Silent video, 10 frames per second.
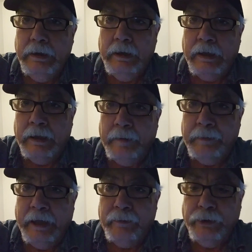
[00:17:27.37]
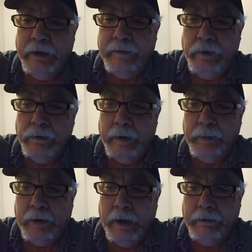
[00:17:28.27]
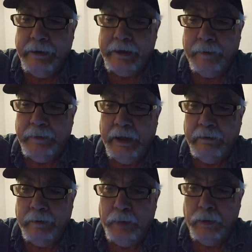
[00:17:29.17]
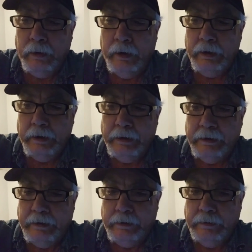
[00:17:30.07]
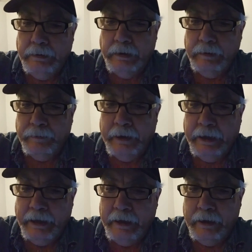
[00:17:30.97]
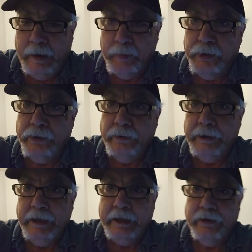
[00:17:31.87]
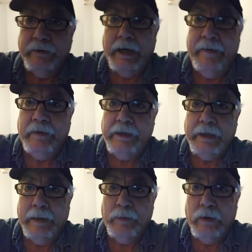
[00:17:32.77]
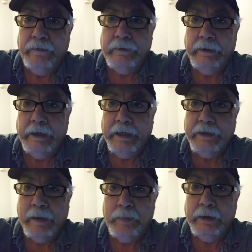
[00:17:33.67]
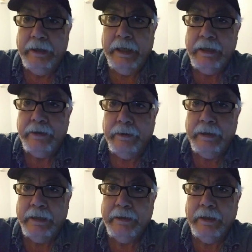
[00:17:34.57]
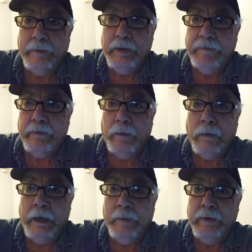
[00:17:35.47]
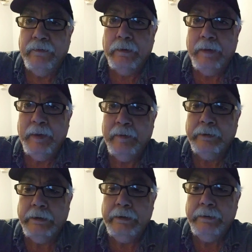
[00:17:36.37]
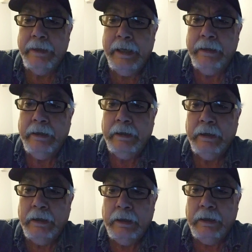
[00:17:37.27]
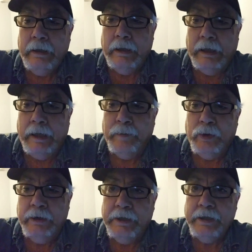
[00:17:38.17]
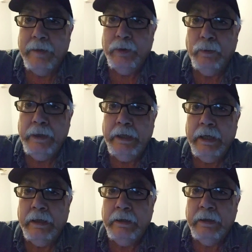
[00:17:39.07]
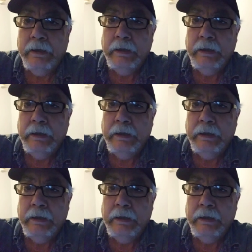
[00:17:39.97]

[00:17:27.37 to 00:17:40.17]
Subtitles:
I will give you a progress update report when I get an opportunity to drive this. I'm on for the next couple of days, so that's going to be a while before I'm able to do that. I'm on this coming weekend.